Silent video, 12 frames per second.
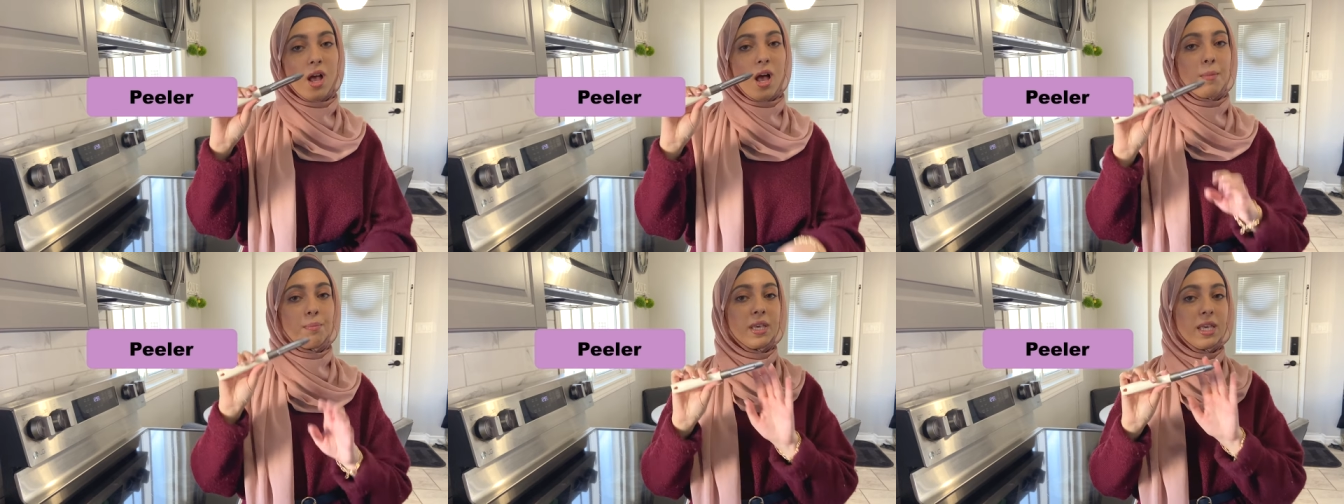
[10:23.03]
A
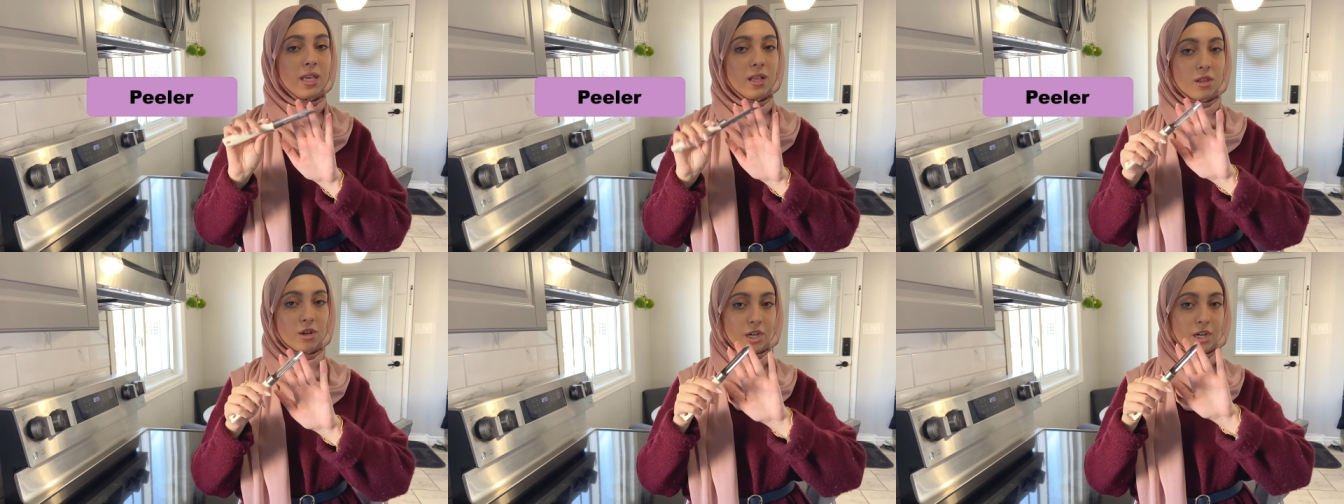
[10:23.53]

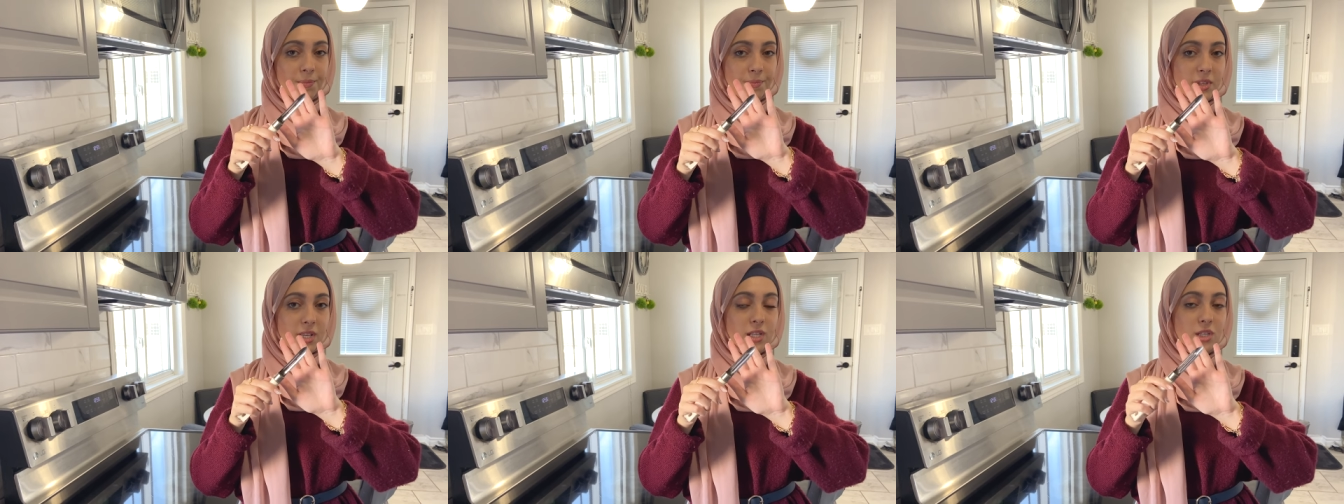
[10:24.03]
peeler
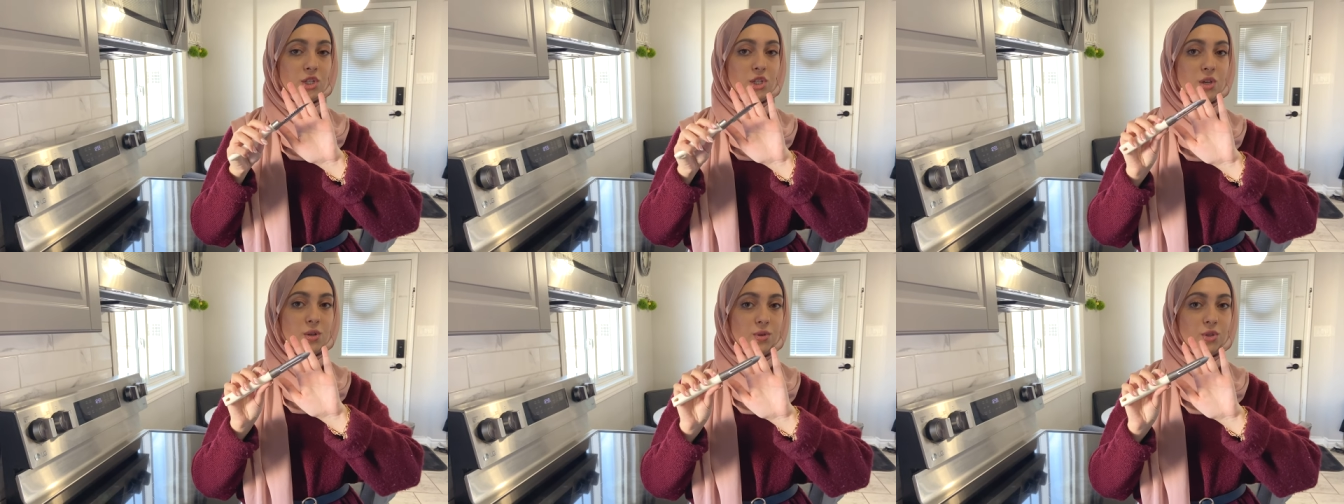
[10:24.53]
is
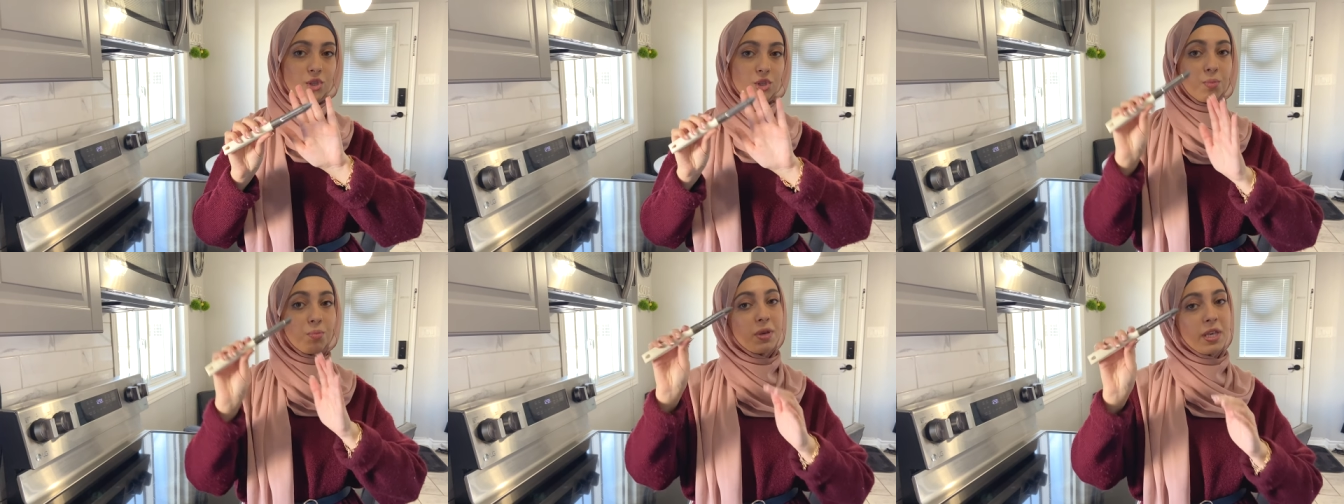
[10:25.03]
used to
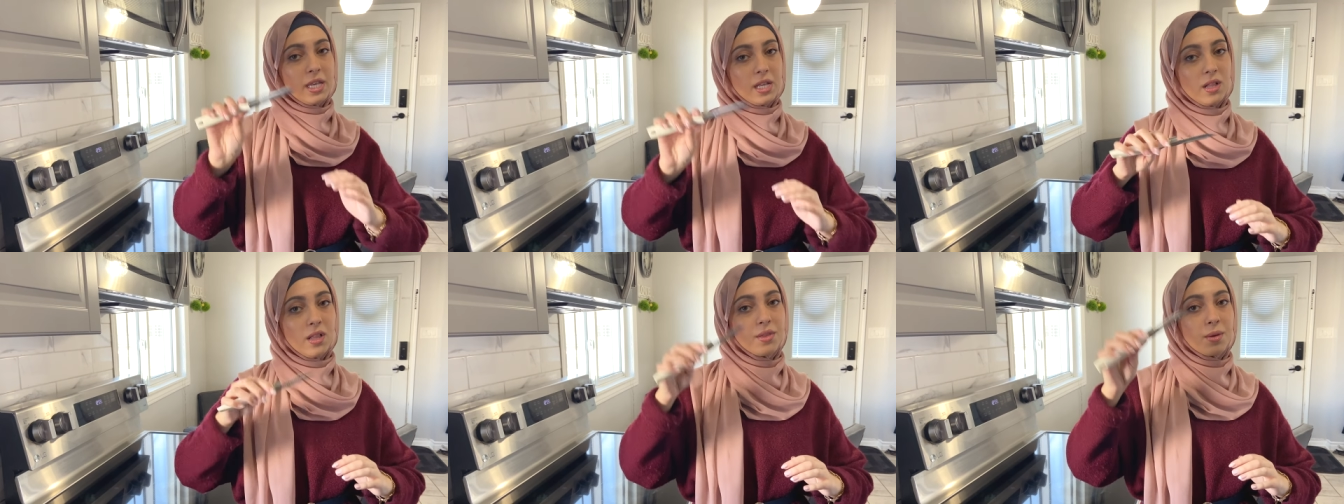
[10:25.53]

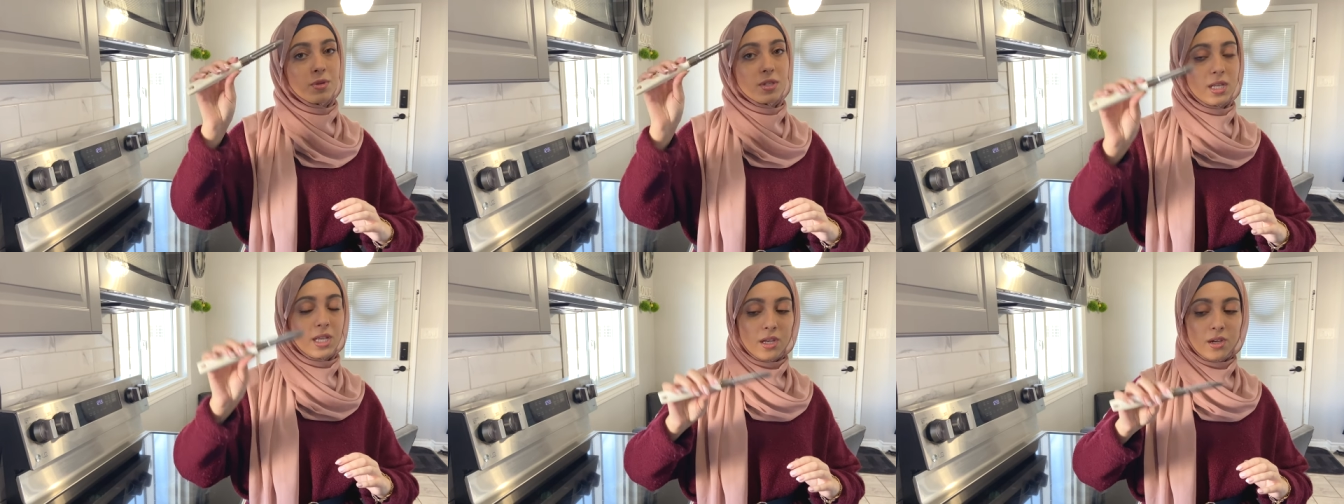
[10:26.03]
peel the
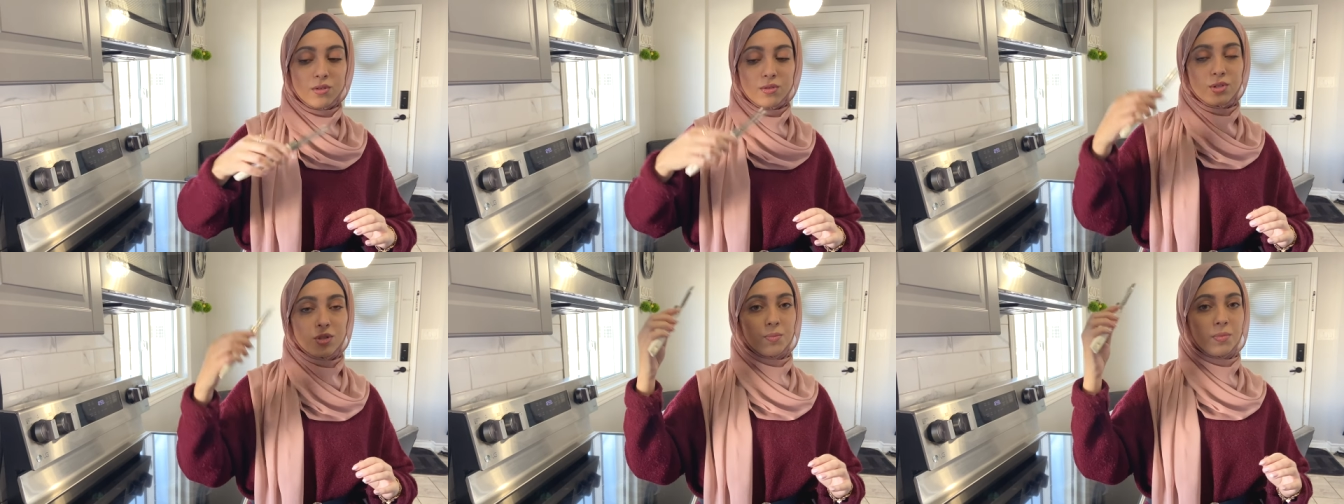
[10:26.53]

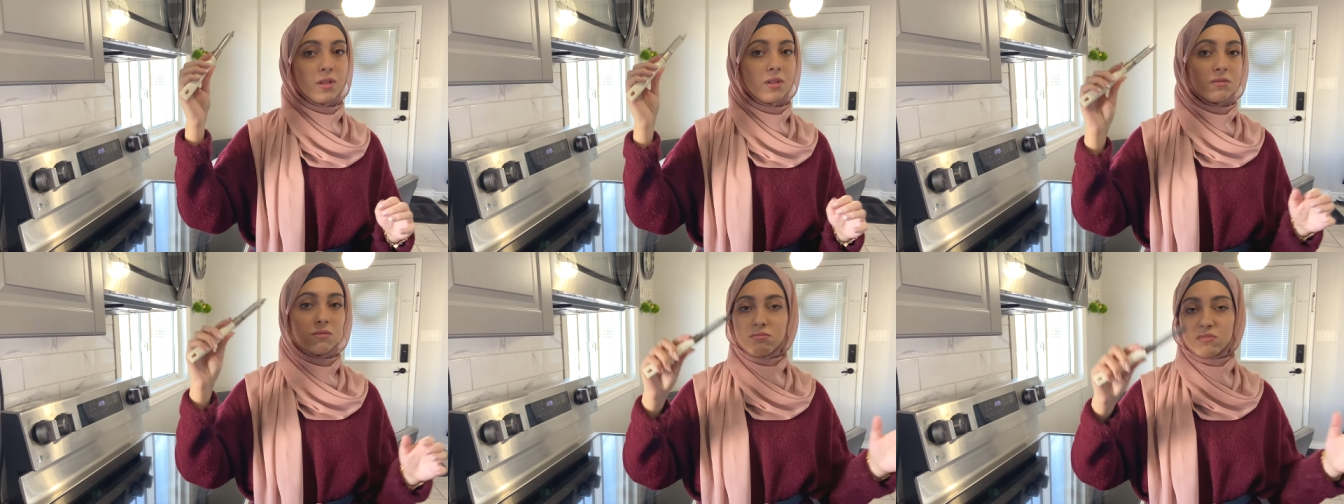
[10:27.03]
potatoes, to peel
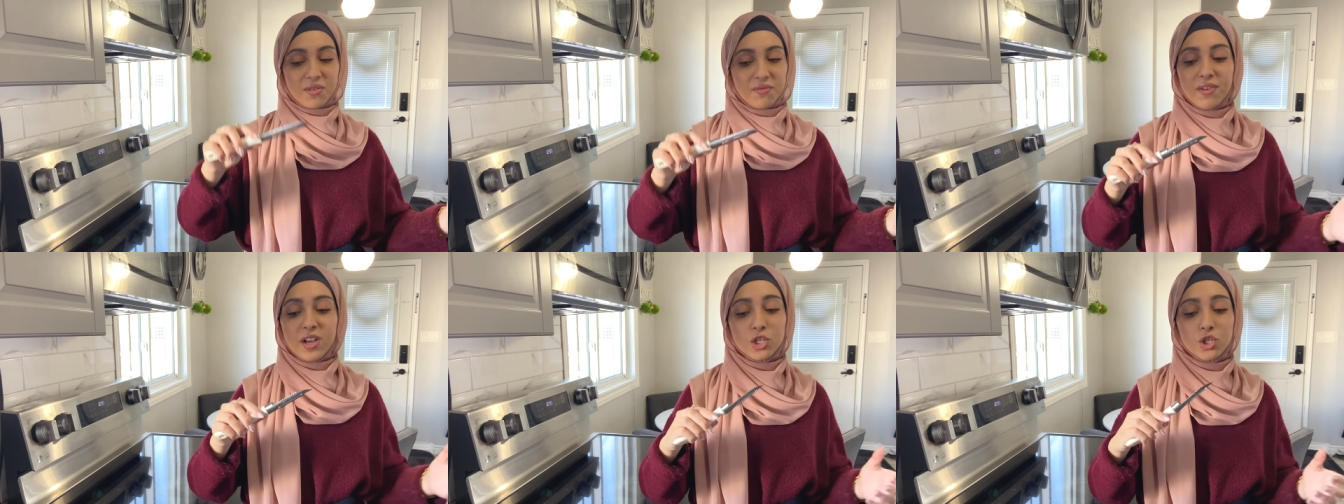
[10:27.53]
some
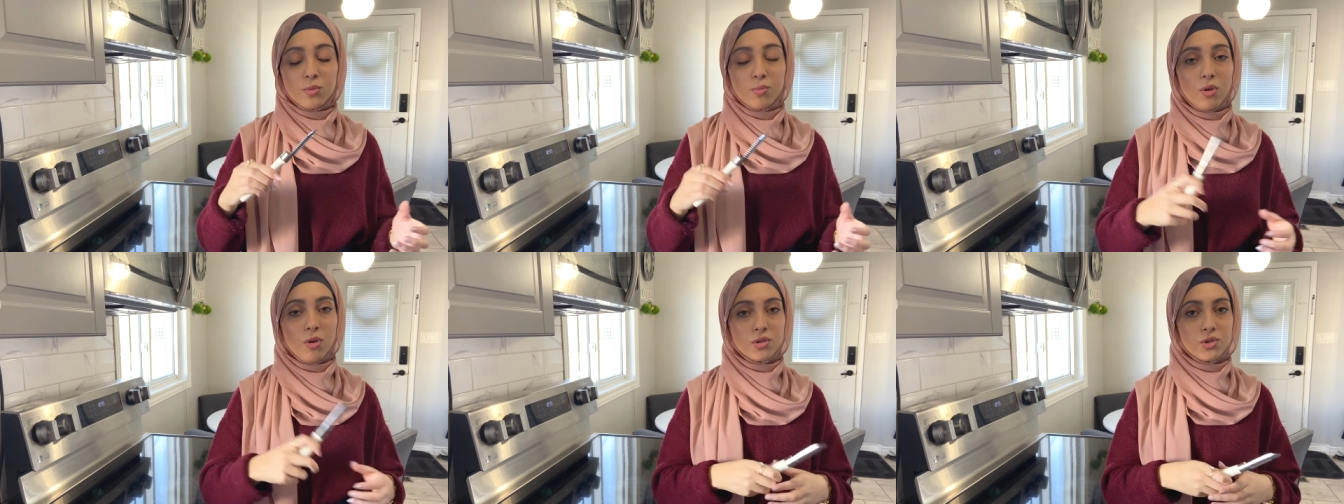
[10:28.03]

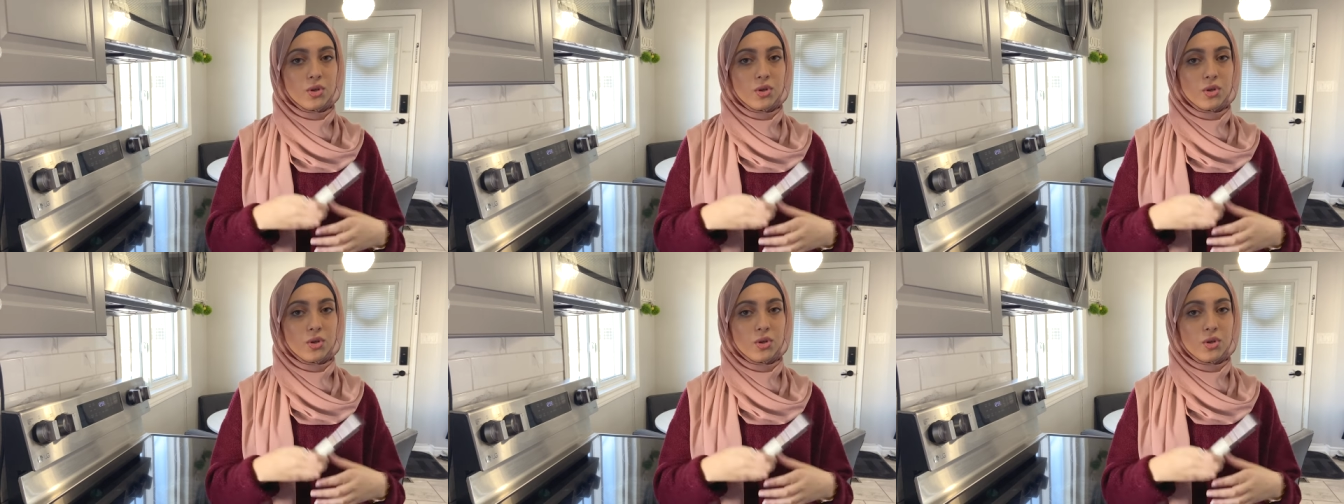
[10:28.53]
vegetables.